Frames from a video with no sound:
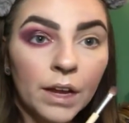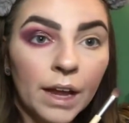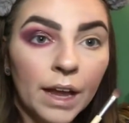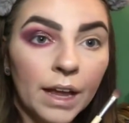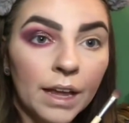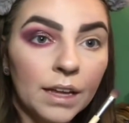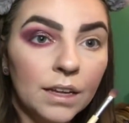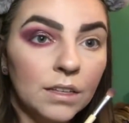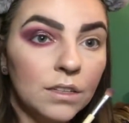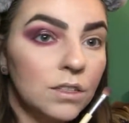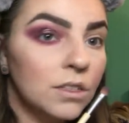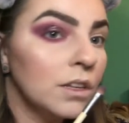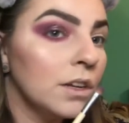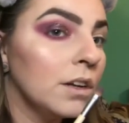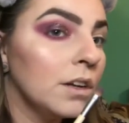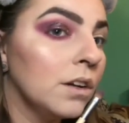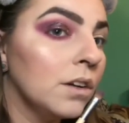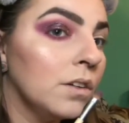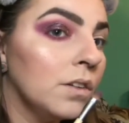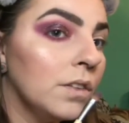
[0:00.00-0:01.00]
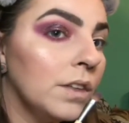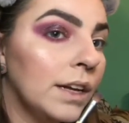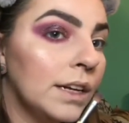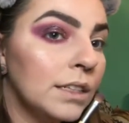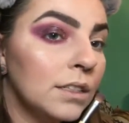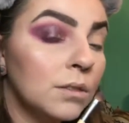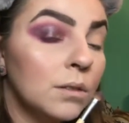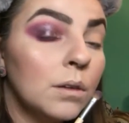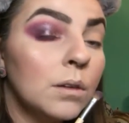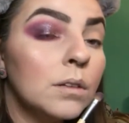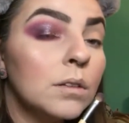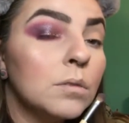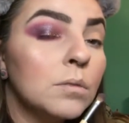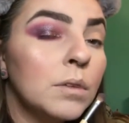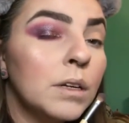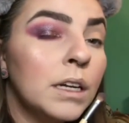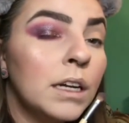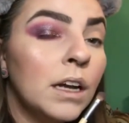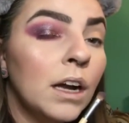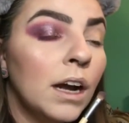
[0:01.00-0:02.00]
Okay, so that's what
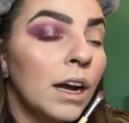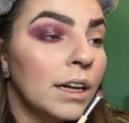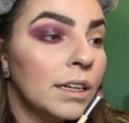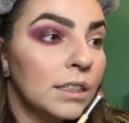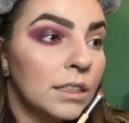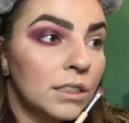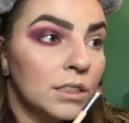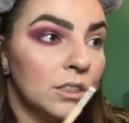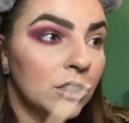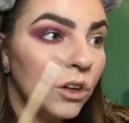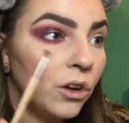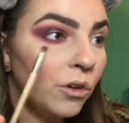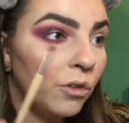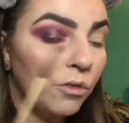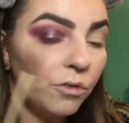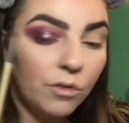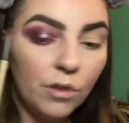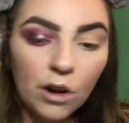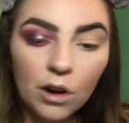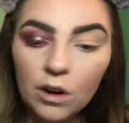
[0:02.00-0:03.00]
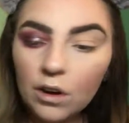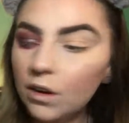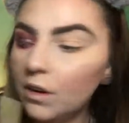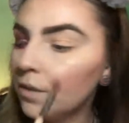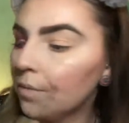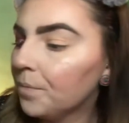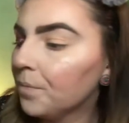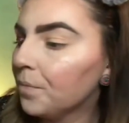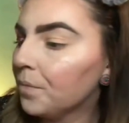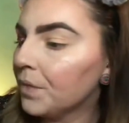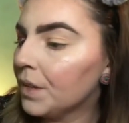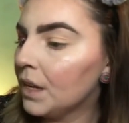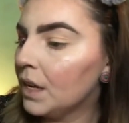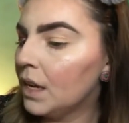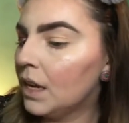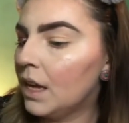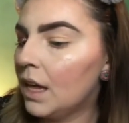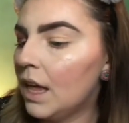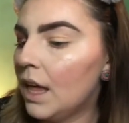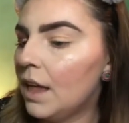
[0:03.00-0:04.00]
we got so far,
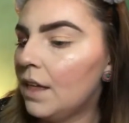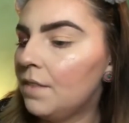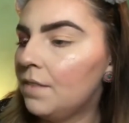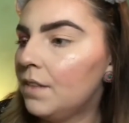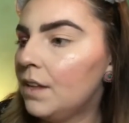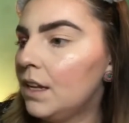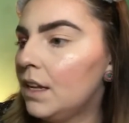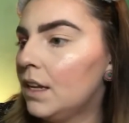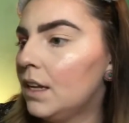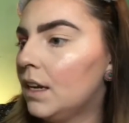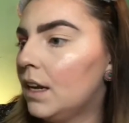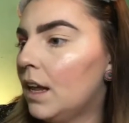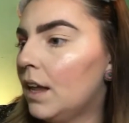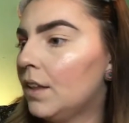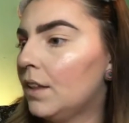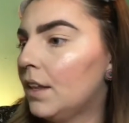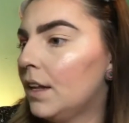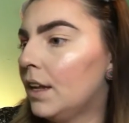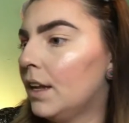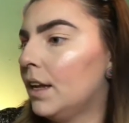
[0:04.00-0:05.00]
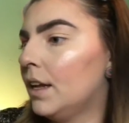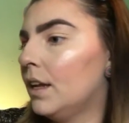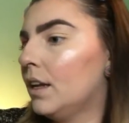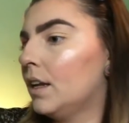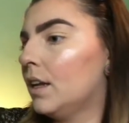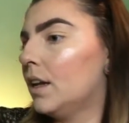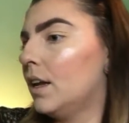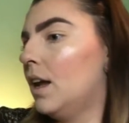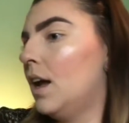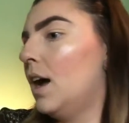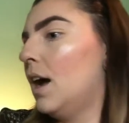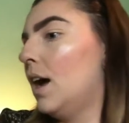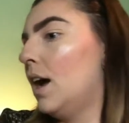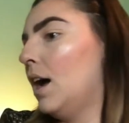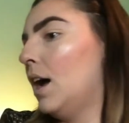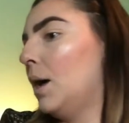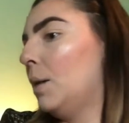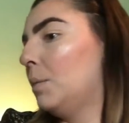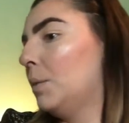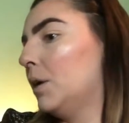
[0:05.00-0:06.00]
and then I think
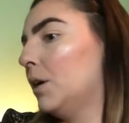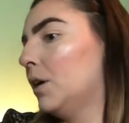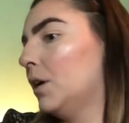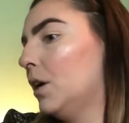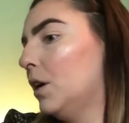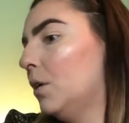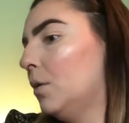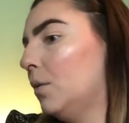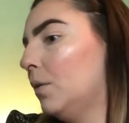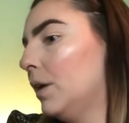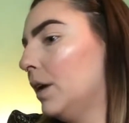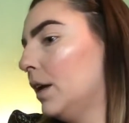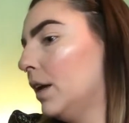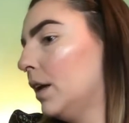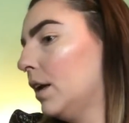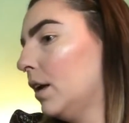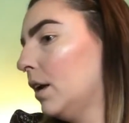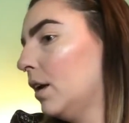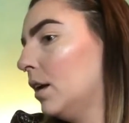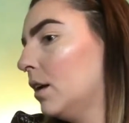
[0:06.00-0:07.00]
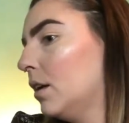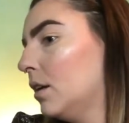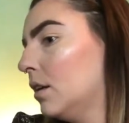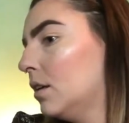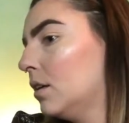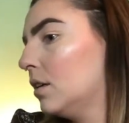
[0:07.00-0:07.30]
I'm going